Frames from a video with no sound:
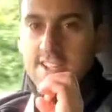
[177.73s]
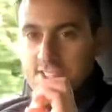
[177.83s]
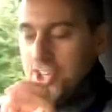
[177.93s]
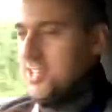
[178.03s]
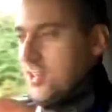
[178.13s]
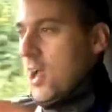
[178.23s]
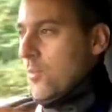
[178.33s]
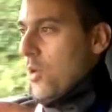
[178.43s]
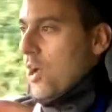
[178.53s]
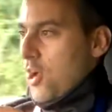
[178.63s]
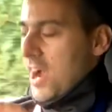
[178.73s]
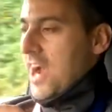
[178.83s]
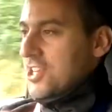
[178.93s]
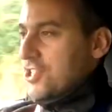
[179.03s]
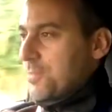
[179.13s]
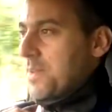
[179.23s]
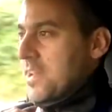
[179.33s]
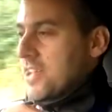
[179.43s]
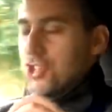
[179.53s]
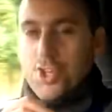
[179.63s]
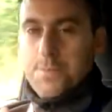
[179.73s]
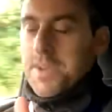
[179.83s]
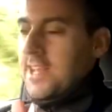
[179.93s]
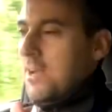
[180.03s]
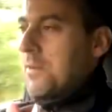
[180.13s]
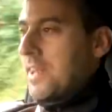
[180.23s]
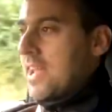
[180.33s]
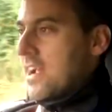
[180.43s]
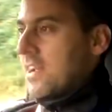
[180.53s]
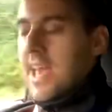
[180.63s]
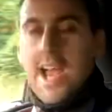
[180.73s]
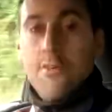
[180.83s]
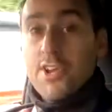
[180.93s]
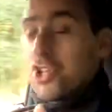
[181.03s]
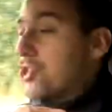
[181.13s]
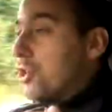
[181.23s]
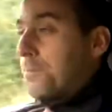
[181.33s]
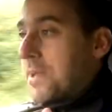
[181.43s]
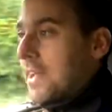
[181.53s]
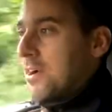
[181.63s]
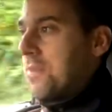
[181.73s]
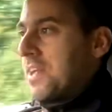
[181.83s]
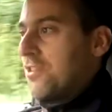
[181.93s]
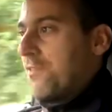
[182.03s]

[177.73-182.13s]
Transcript: just like what a hot hatch should be. It should be a little bit leery, it should be a little bit in your